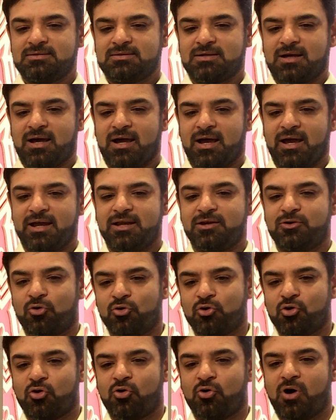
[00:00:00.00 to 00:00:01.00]
I
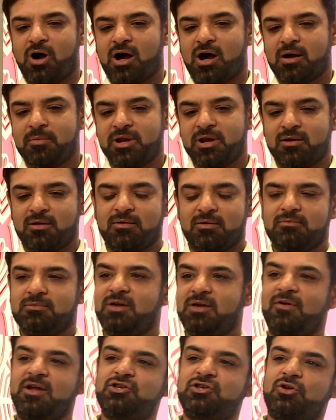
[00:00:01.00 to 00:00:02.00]
don't know how,
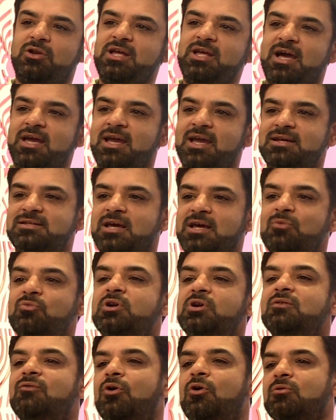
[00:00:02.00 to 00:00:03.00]
eventually I guess I
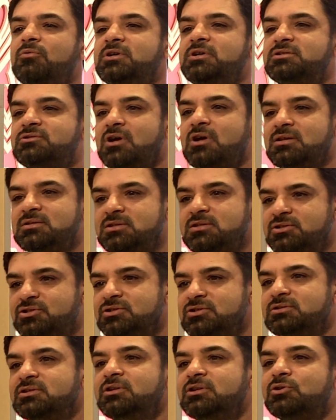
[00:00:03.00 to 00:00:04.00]
would have always
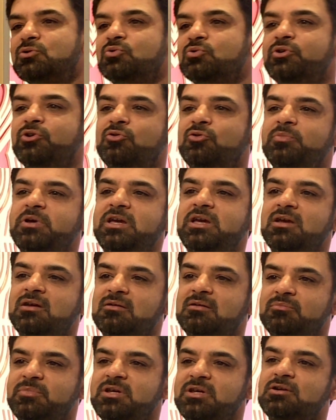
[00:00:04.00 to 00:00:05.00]
transitioned into,
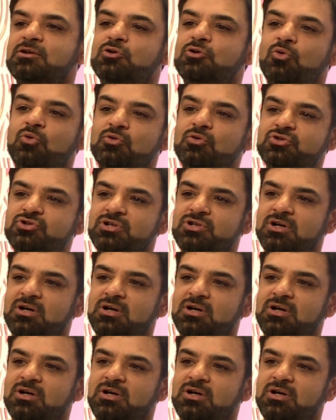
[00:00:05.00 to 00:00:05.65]
being a coach,